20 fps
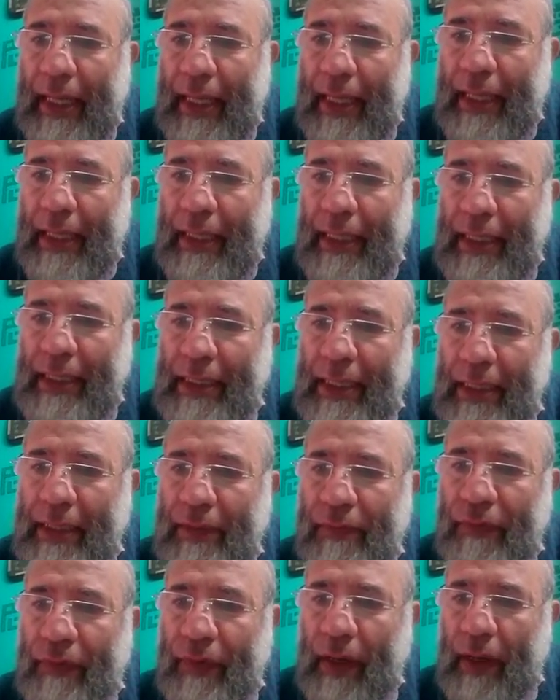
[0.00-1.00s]
This is
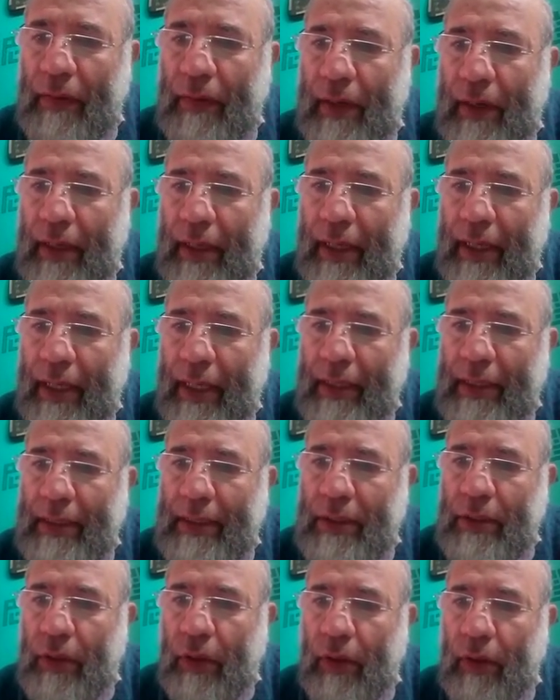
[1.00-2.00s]
a flower,
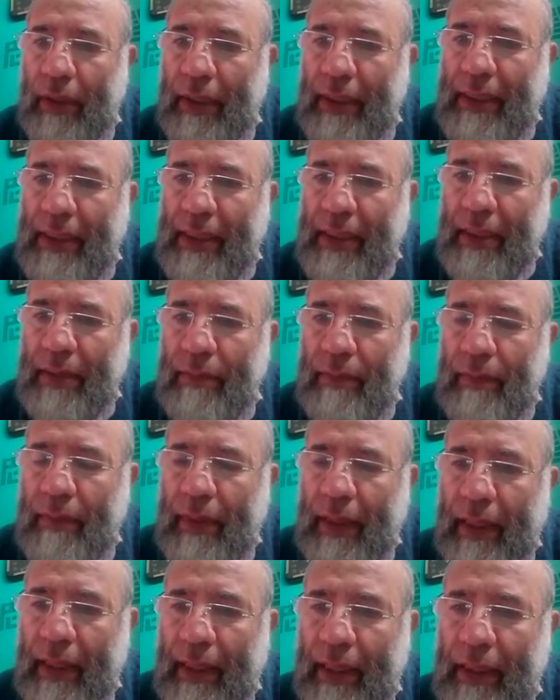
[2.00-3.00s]
tall stem
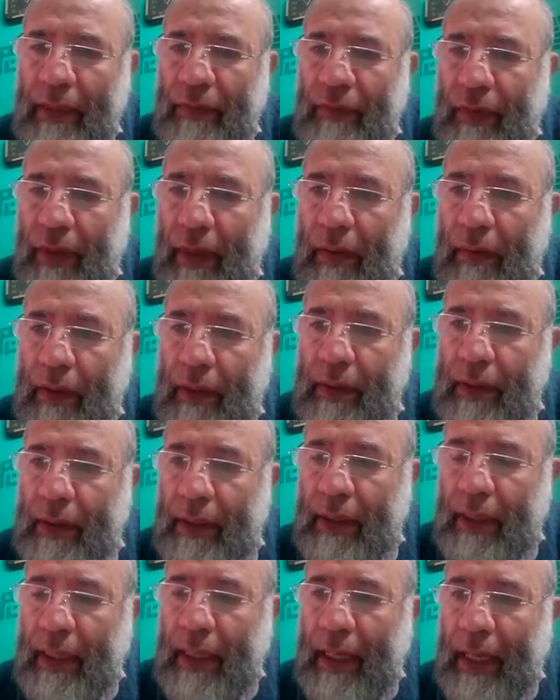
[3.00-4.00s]
and red flower,
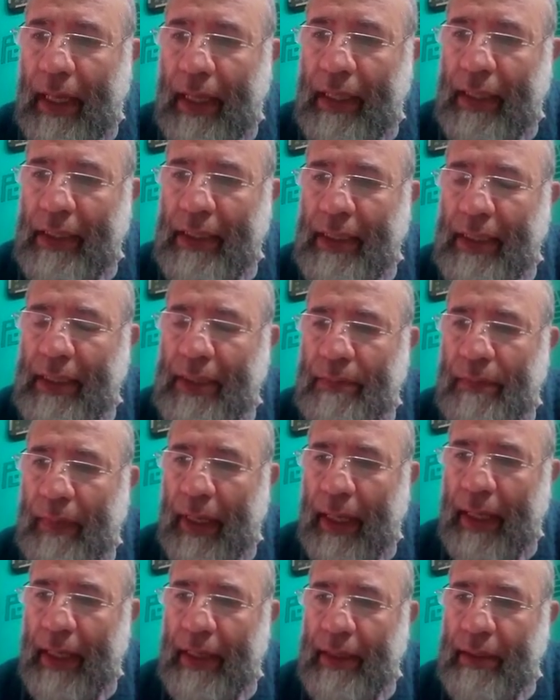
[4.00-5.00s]
and this is
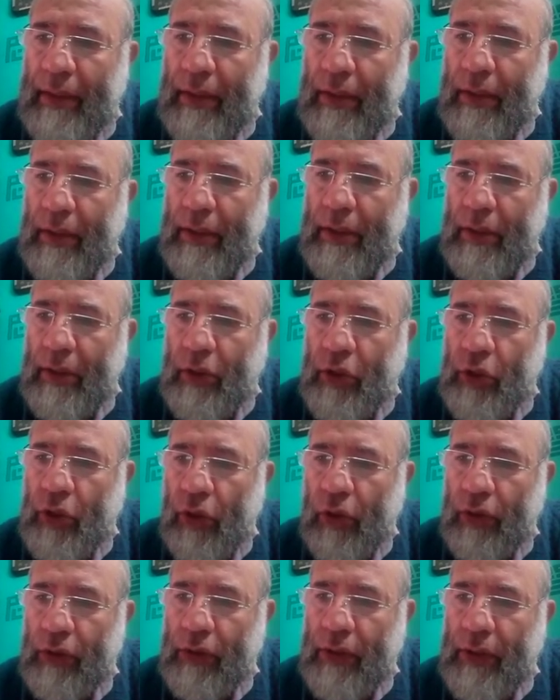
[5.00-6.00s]
plant,
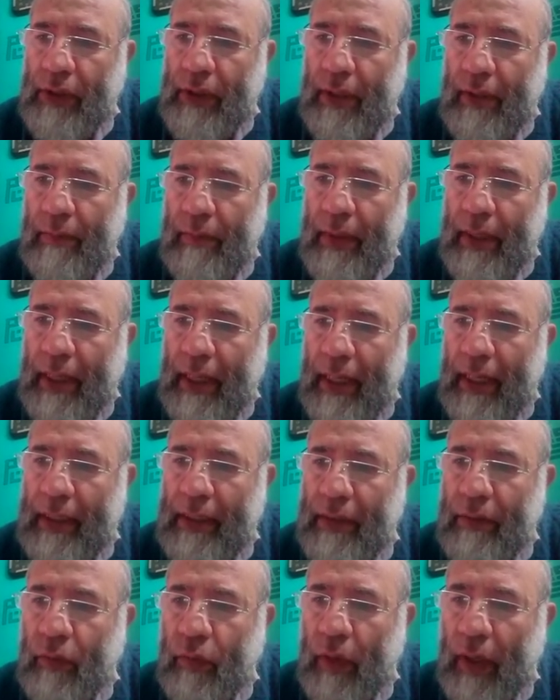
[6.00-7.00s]
short stem
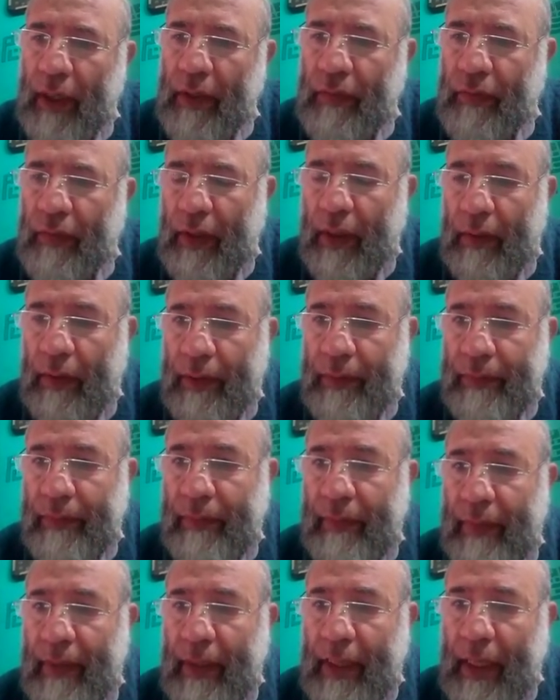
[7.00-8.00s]
and white flower.
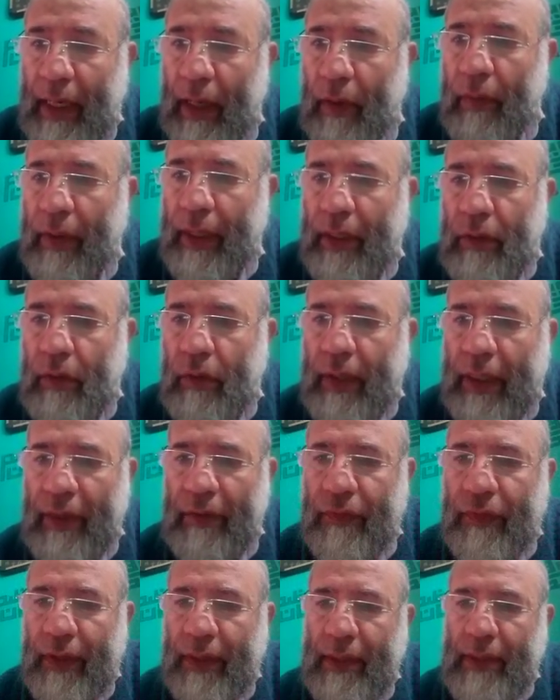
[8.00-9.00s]
How can you get
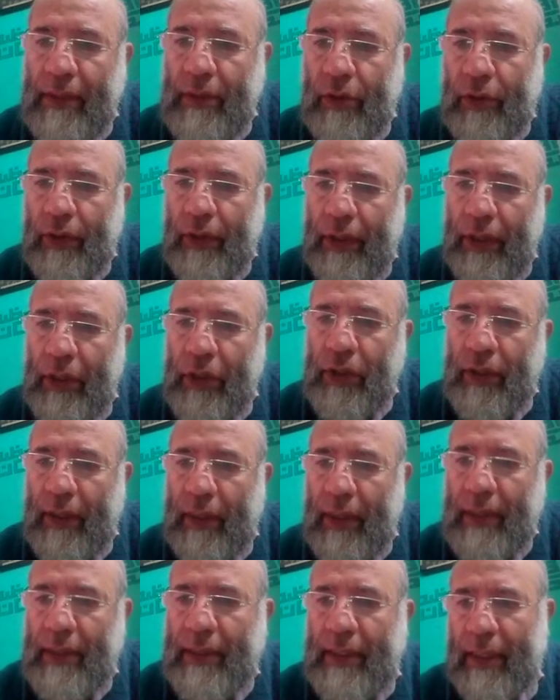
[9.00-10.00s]
first generation
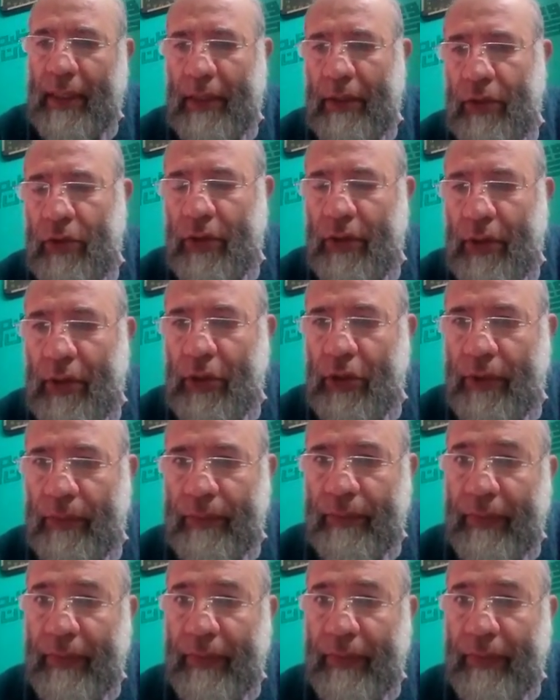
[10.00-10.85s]
and second generation?